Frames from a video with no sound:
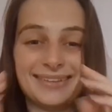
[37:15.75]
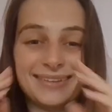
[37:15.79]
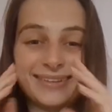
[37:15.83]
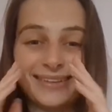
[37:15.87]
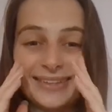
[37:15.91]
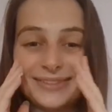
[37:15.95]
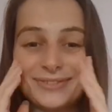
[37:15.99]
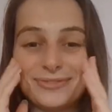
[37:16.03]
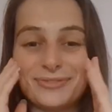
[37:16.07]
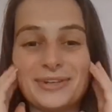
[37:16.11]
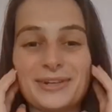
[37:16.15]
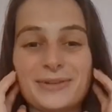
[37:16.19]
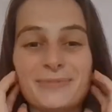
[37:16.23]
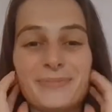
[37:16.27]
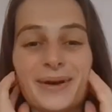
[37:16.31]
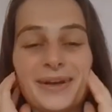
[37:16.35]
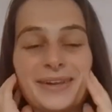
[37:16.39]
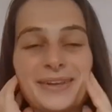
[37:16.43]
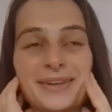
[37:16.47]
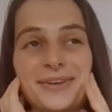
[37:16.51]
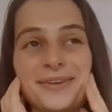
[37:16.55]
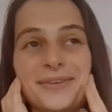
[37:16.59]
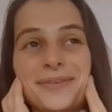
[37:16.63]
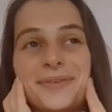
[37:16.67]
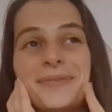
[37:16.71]
It's really bad,
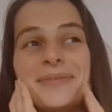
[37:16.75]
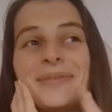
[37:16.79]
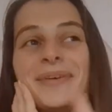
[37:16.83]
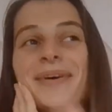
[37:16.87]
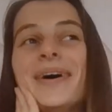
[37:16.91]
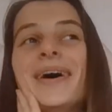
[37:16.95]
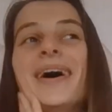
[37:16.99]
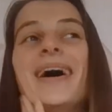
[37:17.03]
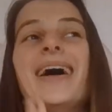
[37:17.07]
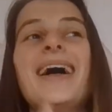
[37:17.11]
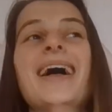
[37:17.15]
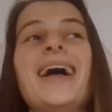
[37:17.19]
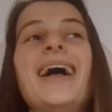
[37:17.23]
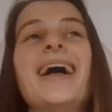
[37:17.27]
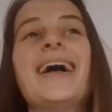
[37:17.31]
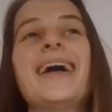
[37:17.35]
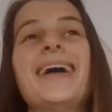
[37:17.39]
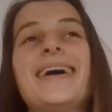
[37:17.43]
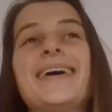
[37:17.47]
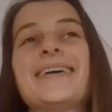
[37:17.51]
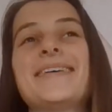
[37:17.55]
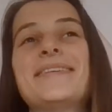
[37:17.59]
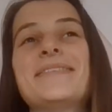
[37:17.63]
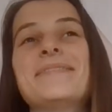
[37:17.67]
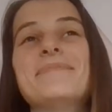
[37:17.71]
I know, but
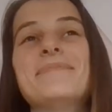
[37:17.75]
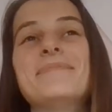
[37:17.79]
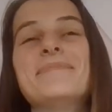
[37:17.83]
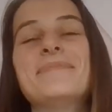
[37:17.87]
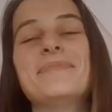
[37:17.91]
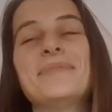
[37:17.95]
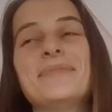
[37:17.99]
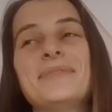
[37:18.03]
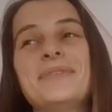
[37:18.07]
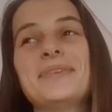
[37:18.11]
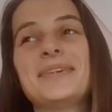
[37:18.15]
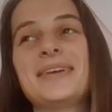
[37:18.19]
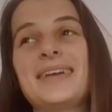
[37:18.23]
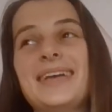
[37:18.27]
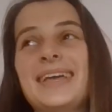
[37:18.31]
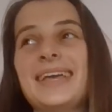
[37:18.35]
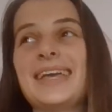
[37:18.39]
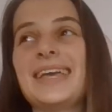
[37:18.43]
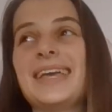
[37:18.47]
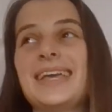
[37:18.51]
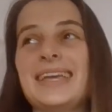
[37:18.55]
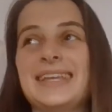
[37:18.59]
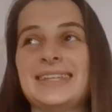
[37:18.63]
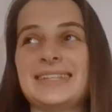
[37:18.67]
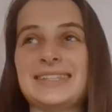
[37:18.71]

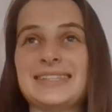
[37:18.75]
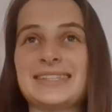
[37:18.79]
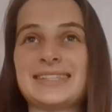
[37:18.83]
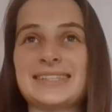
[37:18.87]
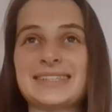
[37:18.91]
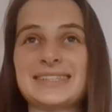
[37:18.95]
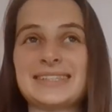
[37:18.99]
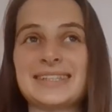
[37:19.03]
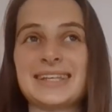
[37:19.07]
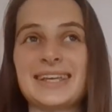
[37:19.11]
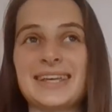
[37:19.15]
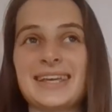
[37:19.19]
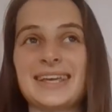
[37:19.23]
that's